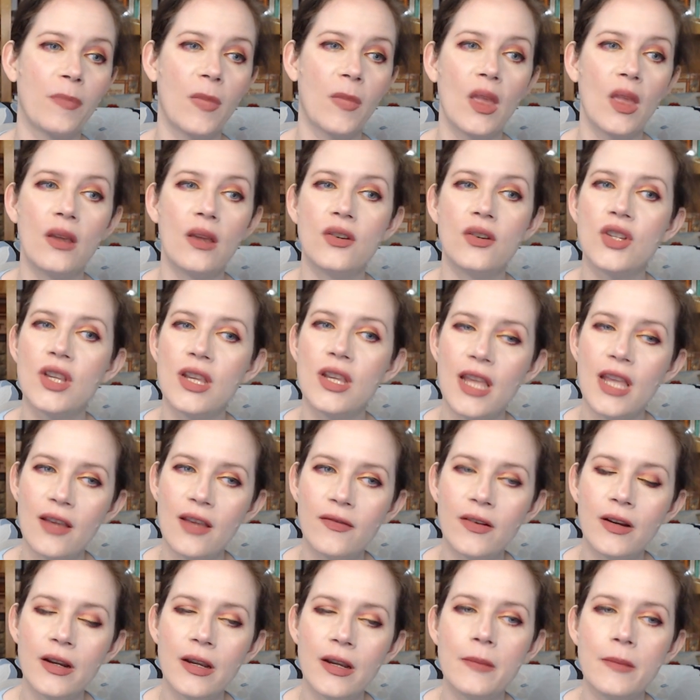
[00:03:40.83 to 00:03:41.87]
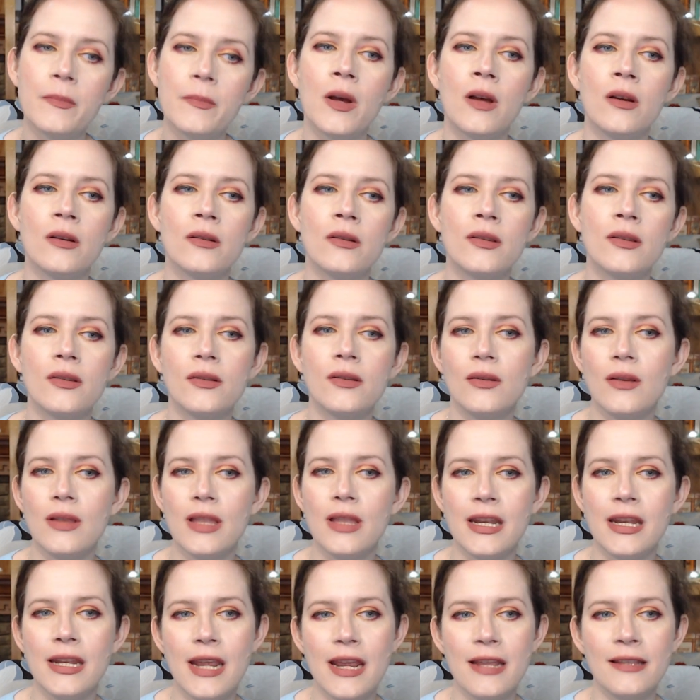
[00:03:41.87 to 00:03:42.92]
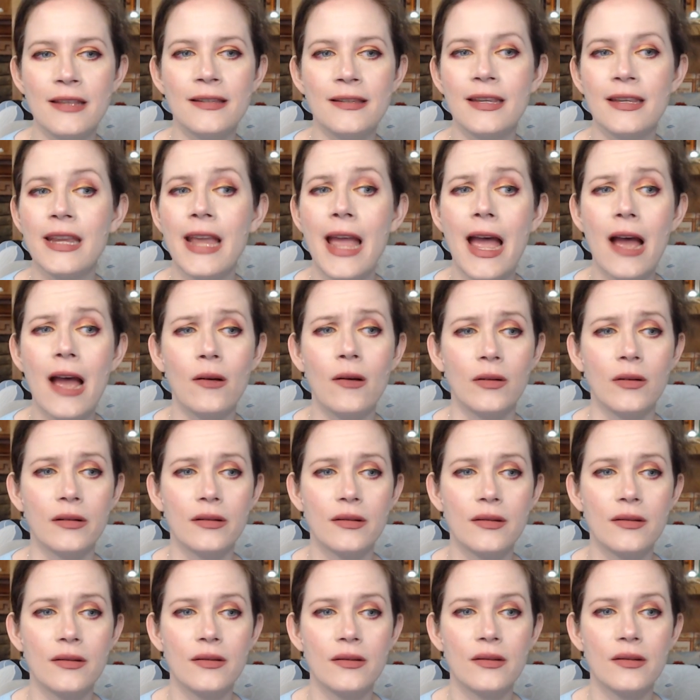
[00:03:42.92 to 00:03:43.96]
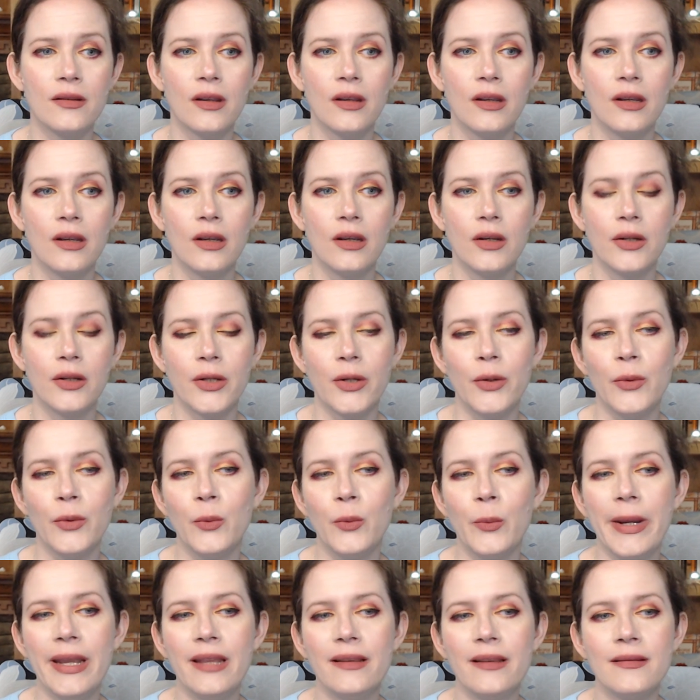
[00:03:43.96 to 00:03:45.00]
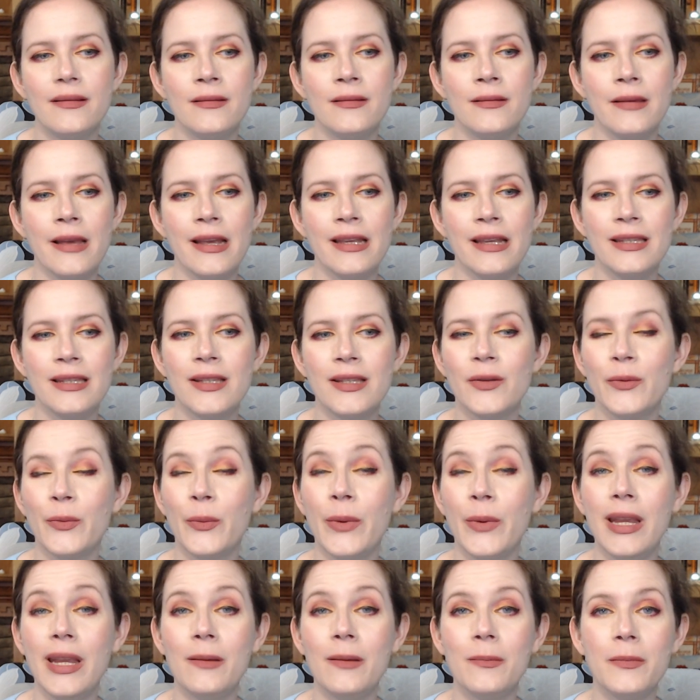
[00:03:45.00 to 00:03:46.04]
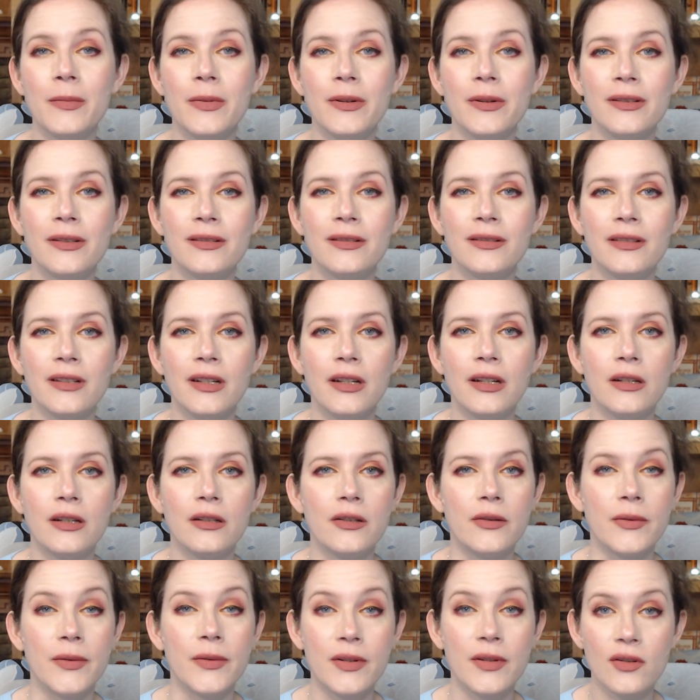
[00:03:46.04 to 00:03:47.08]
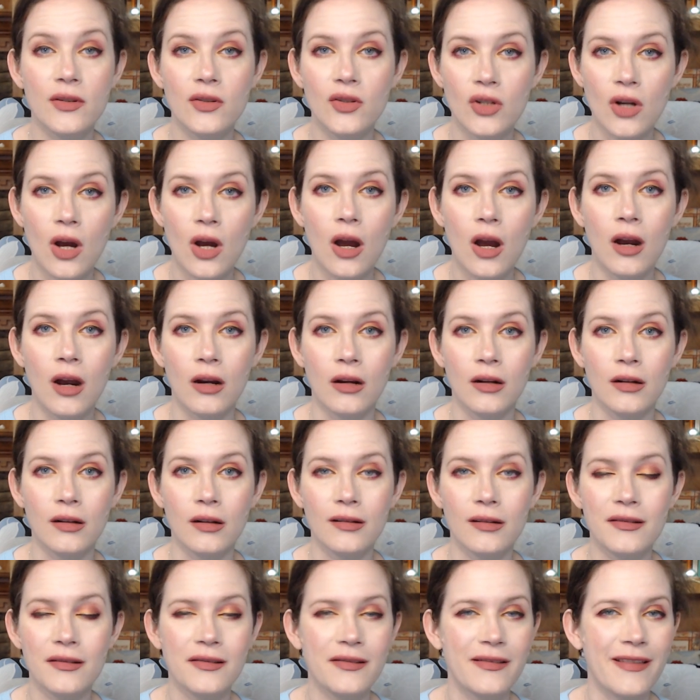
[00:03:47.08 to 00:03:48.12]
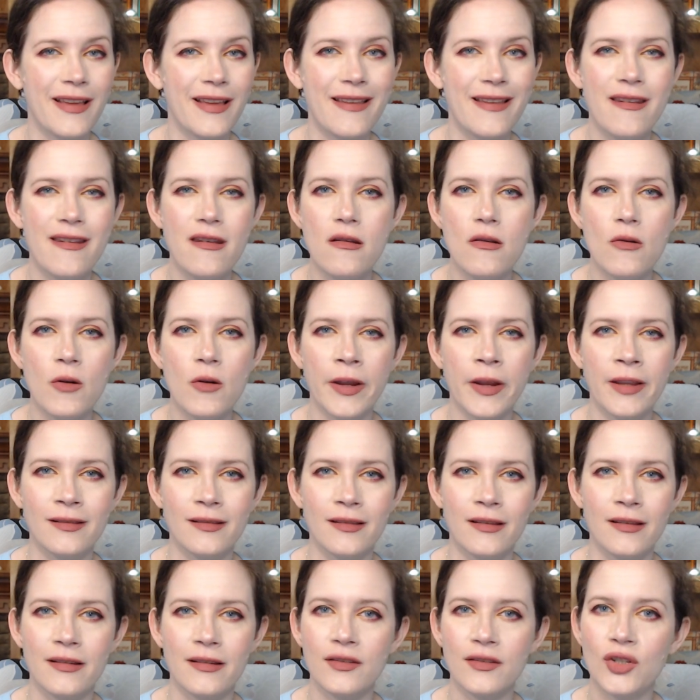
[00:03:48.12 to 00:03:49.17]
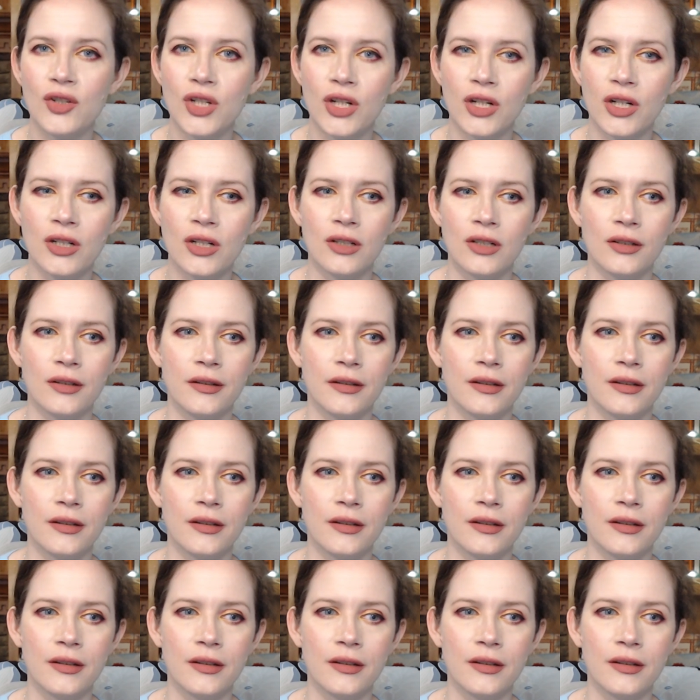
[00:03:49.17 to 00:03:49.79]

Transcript: She gave her impulse to the dancing hours, to winds that sweep, to stars that noiseless turn.